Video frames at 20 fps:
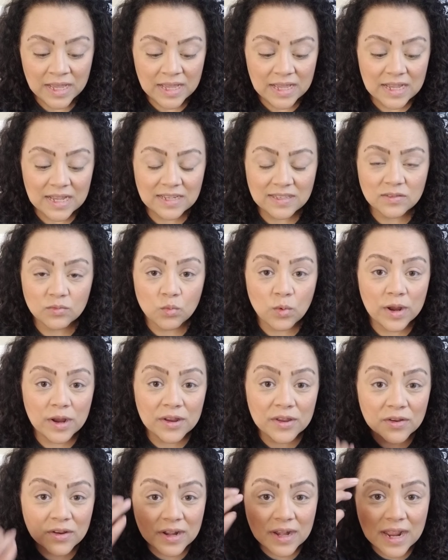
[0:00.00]
is where
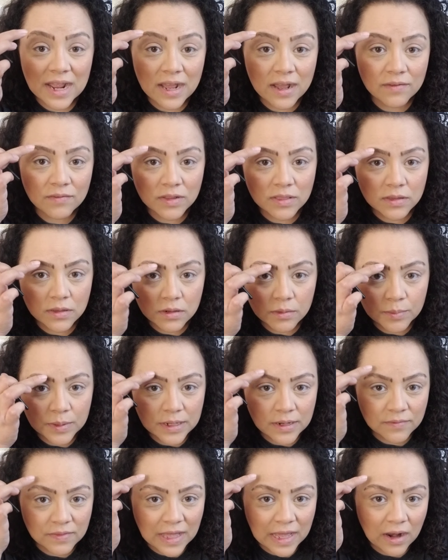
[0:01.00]
you're going to have a little bit
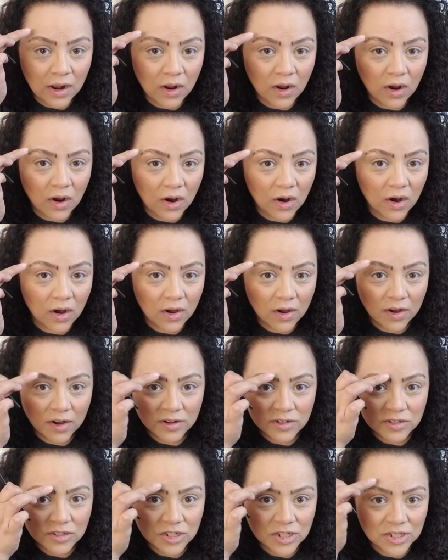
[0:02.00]
of that
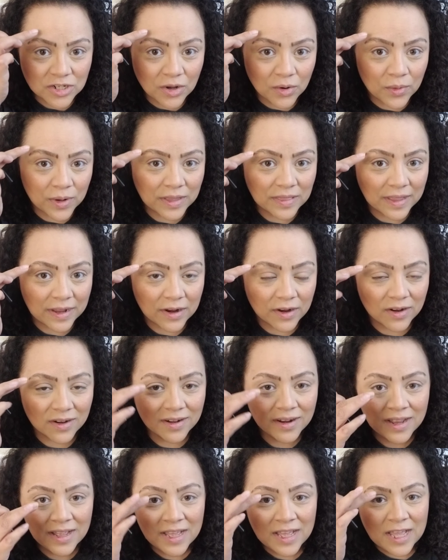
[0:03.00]
arch going there.
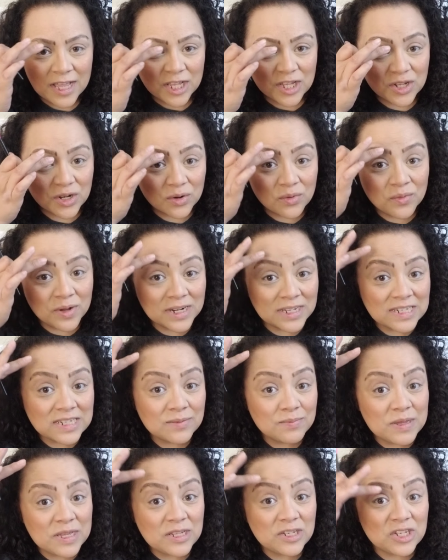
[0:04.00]
You don't want it to
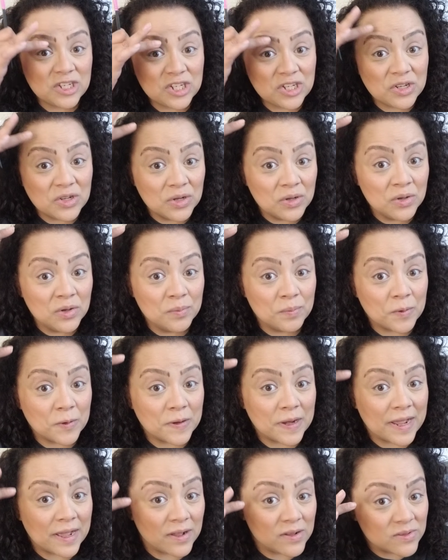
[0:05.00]
be too
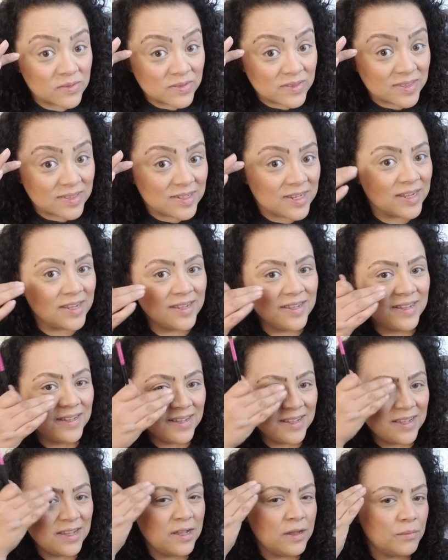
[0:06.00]
pronounced,
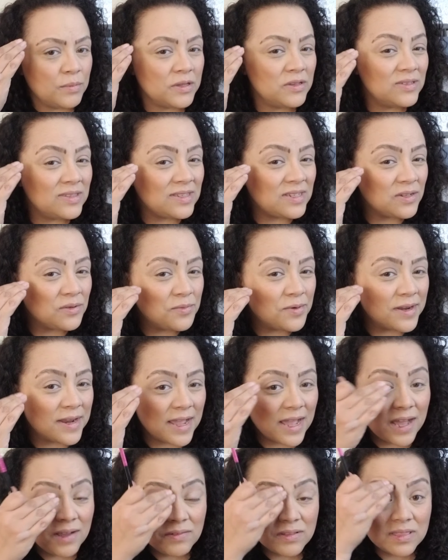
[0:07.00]
but you still want to
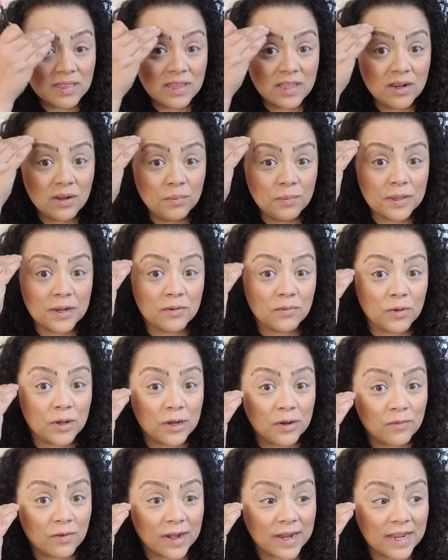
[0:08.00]
have a little bit of
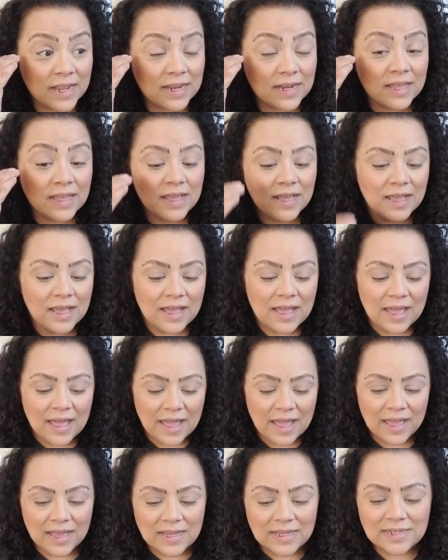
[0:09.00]
one, right?
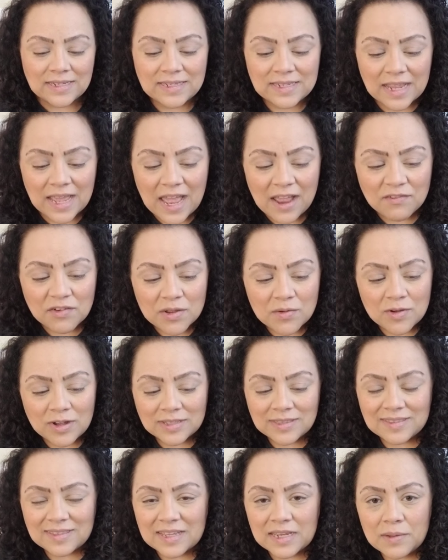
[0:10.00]
And
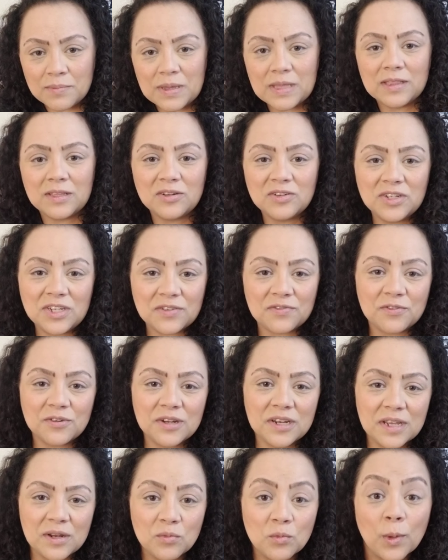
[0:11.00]
everyone's going to be a little
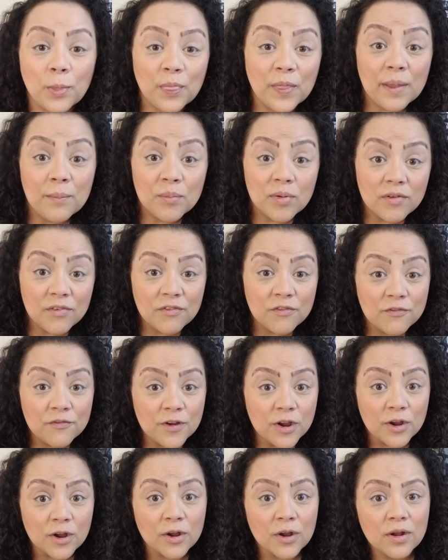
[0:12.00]
different in what they
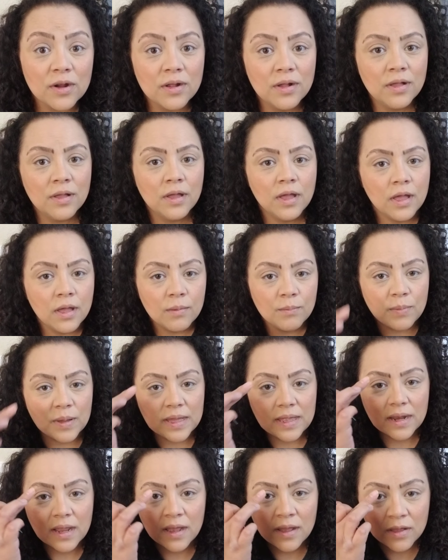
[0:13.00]
prefer,
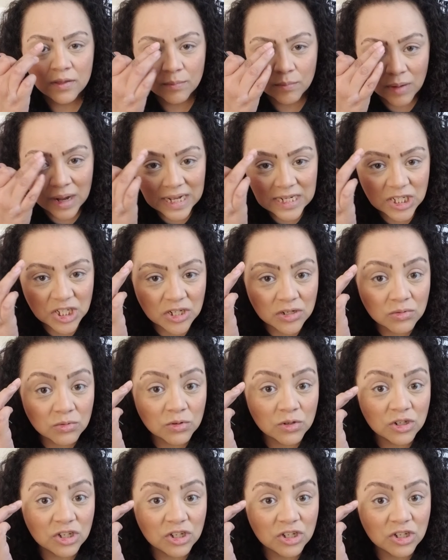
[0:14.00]
but my general